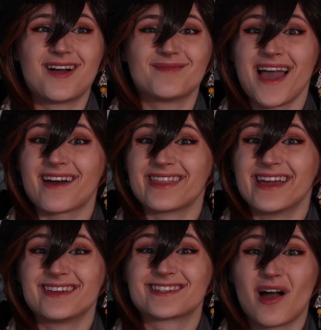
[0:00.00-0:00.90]
Yeah,
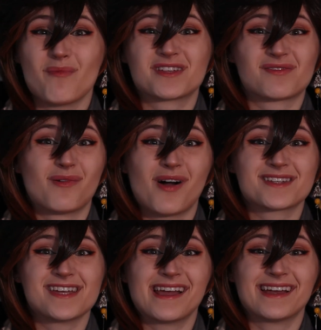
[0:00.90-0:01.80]
thank you so much for
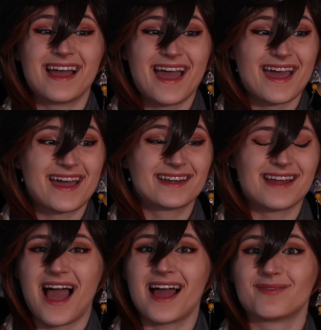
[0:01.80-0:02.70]
watching
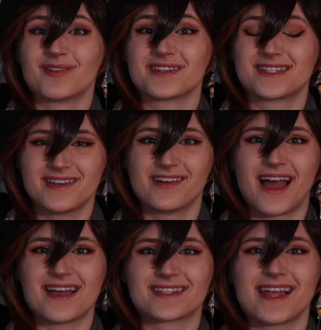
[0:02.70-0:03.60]
and I will see you
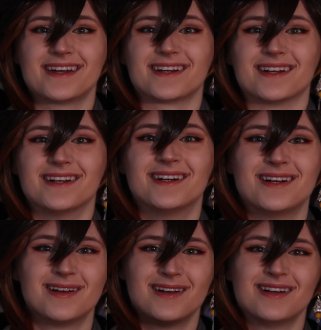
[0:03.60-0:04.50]
guys later.
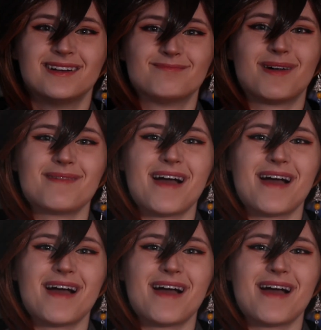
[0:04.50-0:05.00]
Bye